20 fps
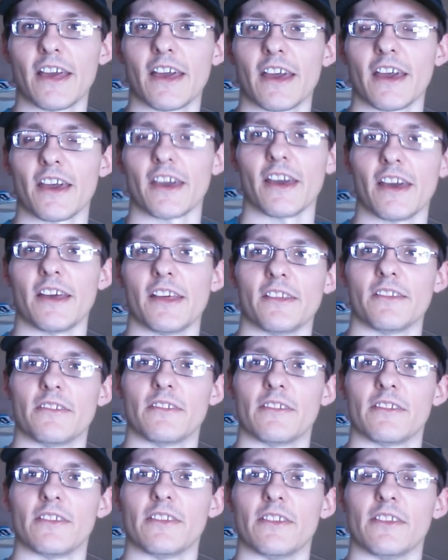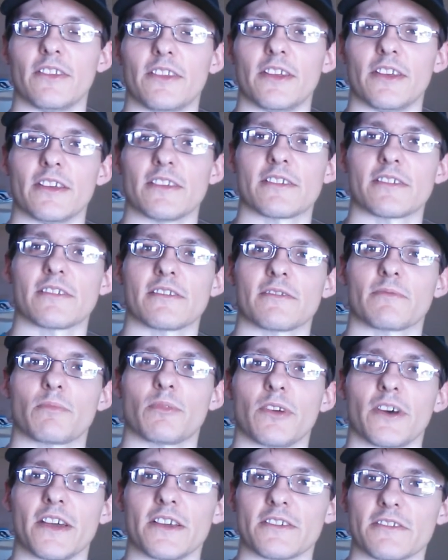And this
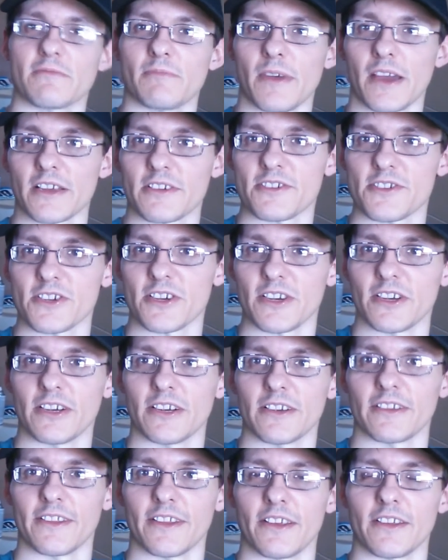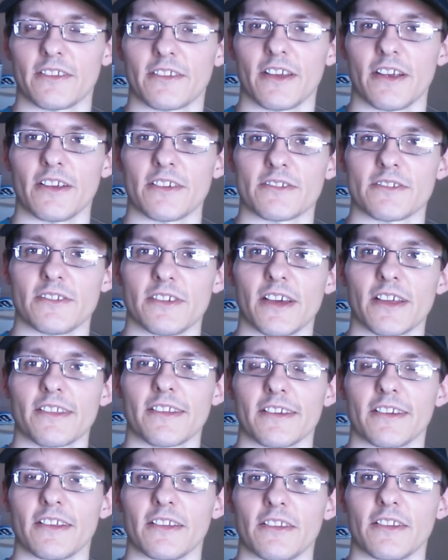place makes sure that there's
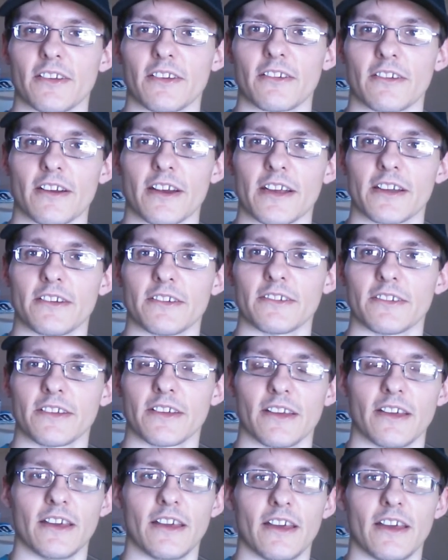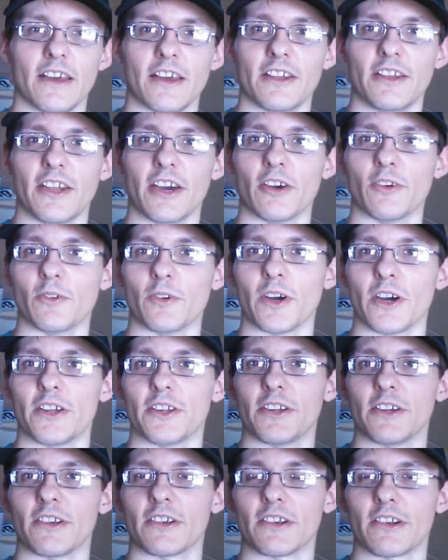nothing in the ground, no
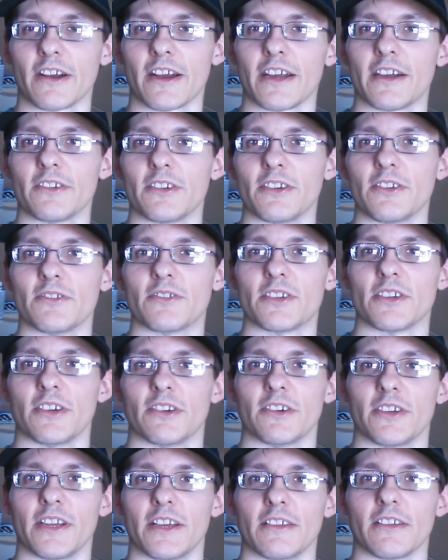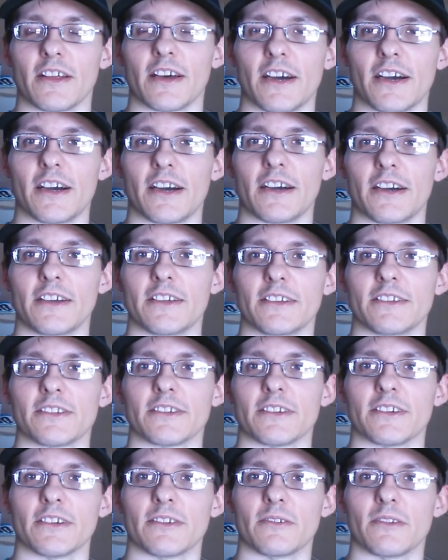underground utility lines
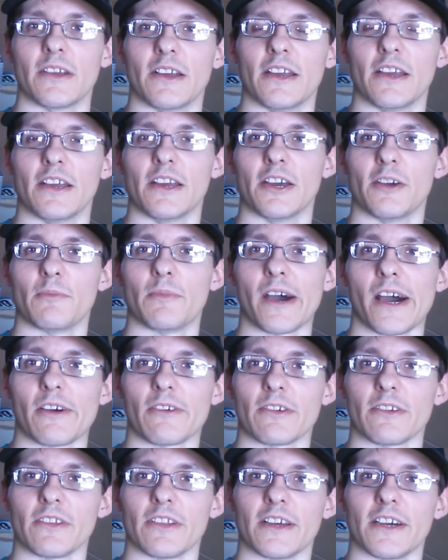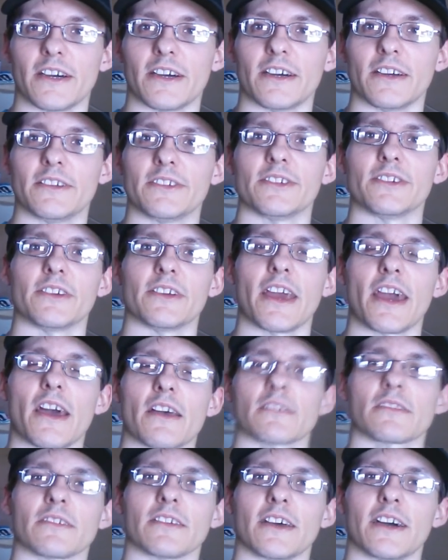or power lines or
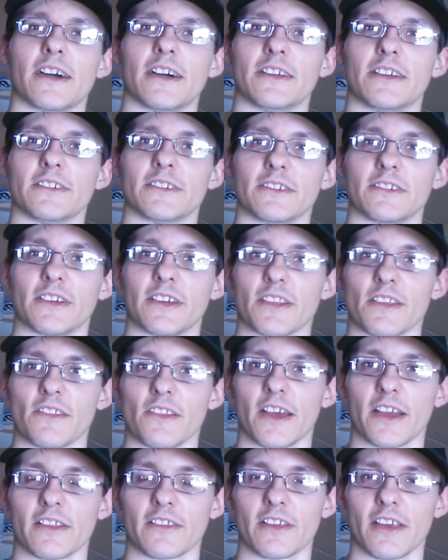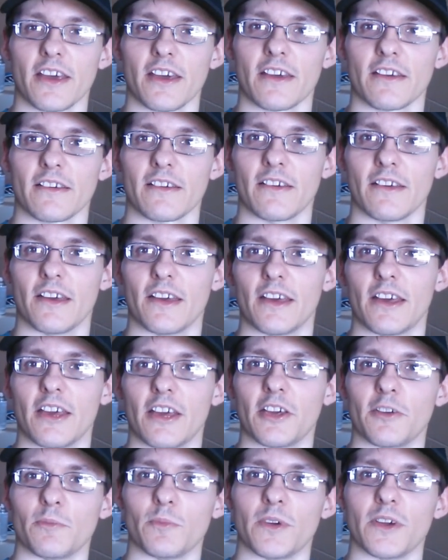gas lines or nothing like that.
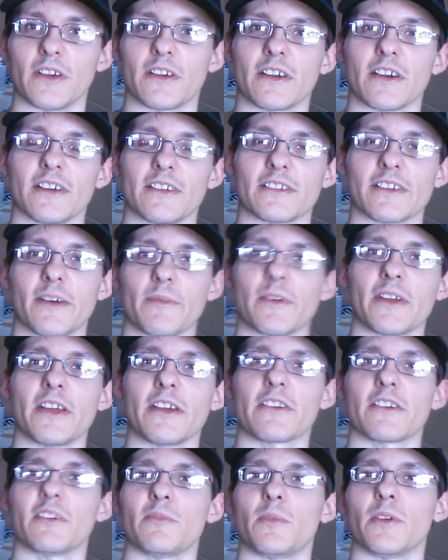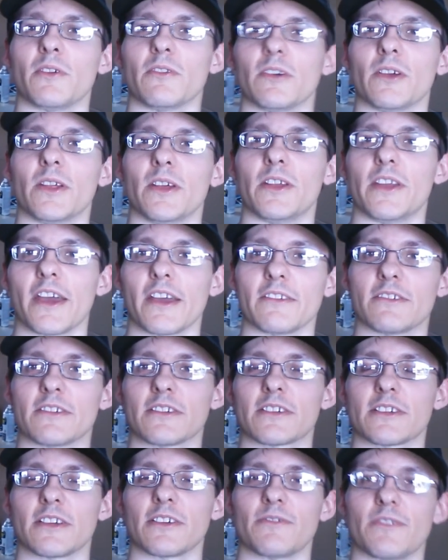Because, I mean, it could be really
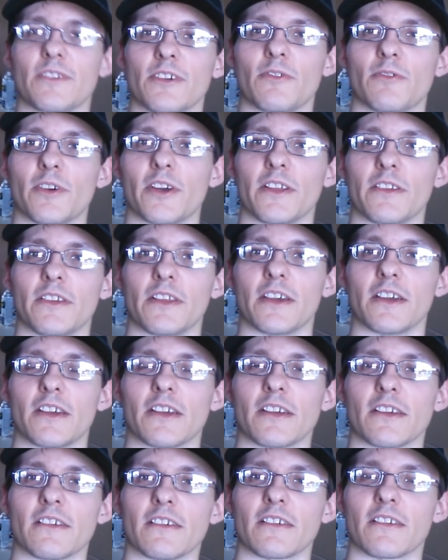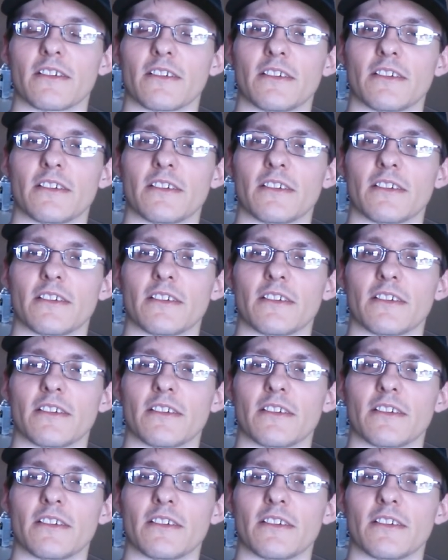dangerous if you went digging